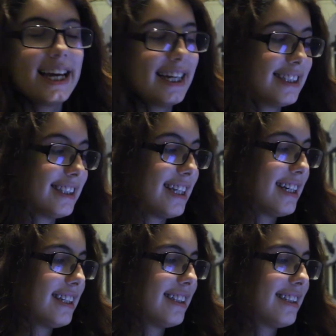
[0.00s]
It
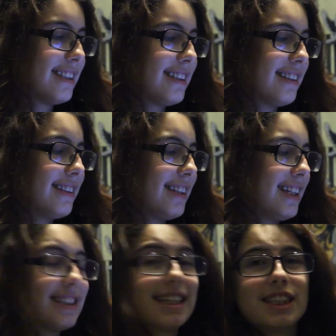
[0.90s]
says
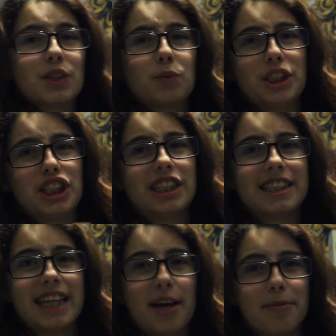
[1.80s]
it says switch to
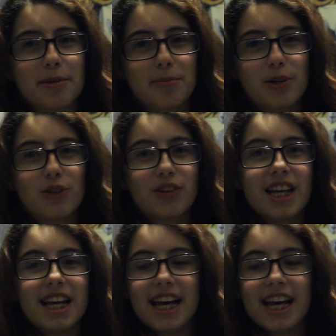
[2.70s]
tablet mode